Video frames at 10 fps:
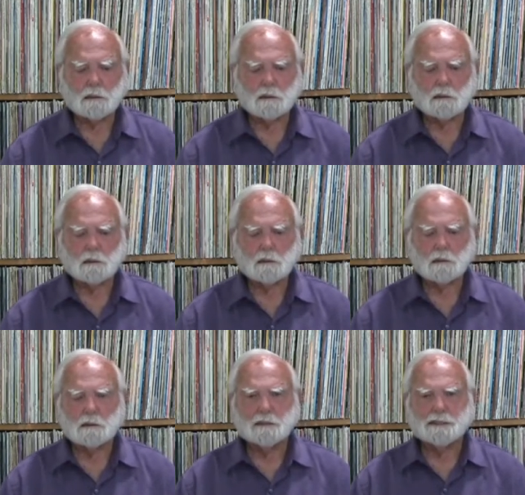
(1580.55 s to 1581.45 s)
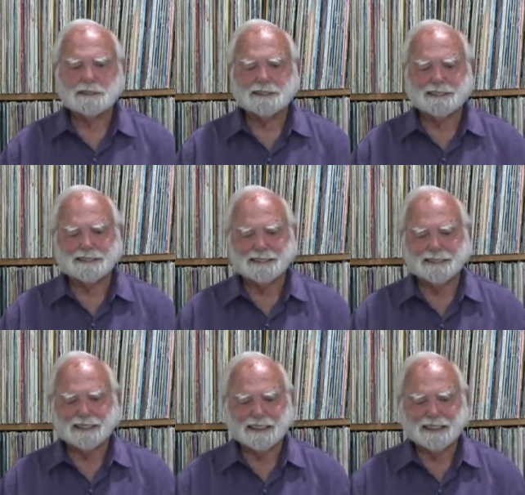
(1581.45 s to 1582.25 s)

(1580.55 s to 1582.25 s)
[no speech]